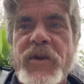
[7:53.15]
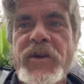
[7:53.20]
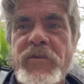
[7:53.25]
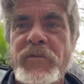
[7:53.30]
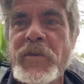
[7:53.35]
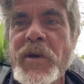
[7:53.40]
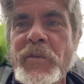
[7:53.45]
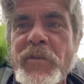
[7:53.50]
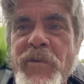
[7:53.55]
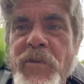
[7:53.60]
can
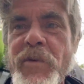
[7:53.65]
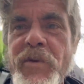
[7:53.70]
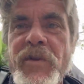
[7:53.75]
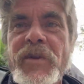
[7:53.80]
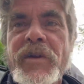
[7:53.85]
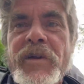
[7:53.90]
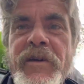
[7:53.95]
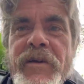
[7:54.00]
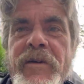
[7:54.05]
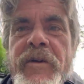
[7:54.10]
remember what
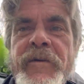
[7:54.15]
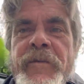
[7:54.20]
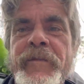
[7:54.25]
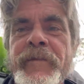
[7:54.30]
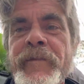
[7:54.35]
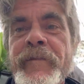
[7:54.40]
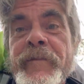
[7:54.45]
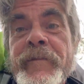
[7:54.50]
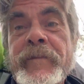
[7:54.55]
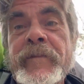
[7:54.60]
they are.
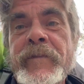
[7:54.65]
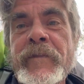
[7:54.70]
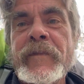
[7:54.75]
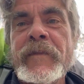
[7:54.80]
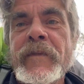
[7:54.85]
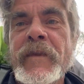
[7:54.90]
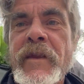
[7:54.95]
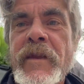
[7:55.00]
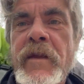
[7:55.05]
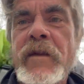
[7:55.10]

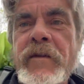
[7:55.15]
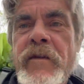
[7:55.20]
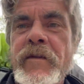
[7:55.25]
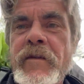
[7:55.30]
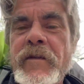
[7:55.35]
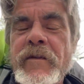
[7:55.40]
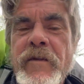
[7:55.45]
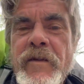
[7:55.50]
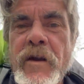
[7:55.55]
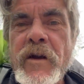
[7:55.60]

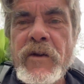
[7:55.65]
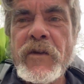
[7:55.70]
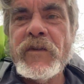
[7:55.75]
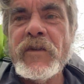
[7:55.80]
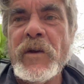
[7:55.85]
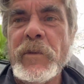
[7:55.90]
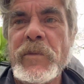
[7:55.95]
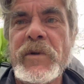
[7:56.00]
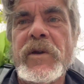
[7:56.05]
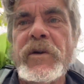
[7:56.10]
Ask
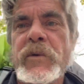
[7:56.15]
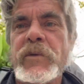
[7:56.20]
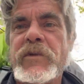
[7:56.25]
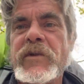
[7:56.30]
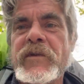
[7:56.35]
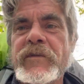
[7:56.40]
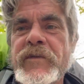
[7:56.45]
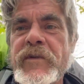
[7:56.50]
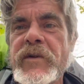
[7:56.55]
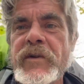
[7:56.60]
someone older
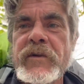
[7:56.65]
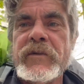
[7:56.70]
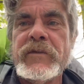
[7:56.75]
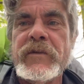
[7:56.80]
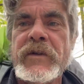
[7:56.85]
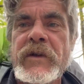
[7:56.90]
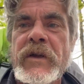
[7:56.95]
if you don't.